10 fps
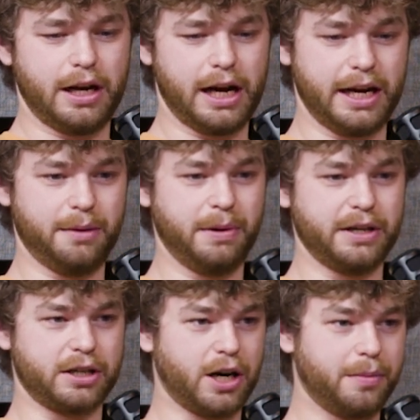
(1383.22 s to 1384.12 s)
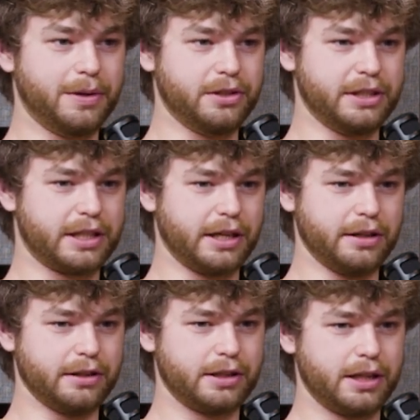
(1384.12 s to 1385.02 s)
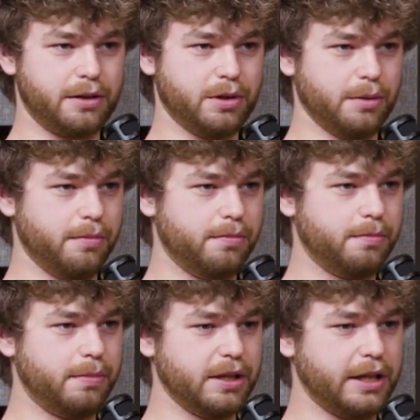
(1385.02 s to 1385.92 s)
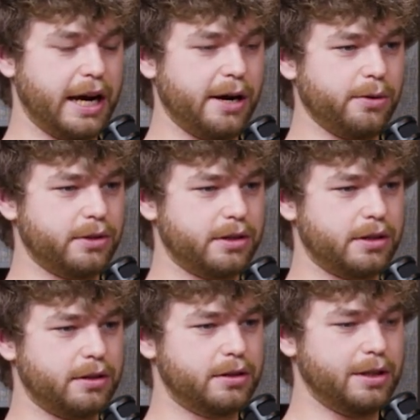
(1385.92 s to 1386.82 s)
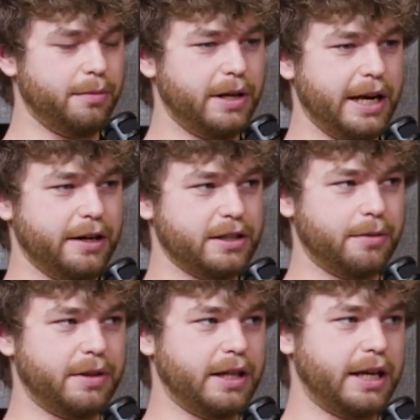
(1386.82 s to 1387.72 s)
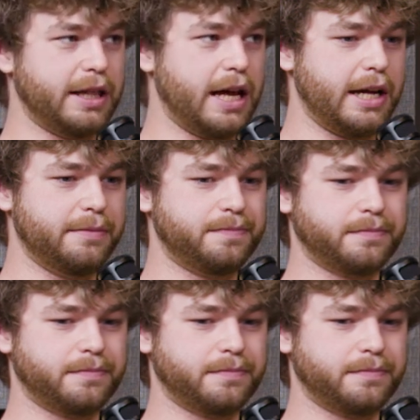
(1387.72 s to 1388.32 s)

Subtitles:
I had better carpentry skills. I want to build a house someday or something like that.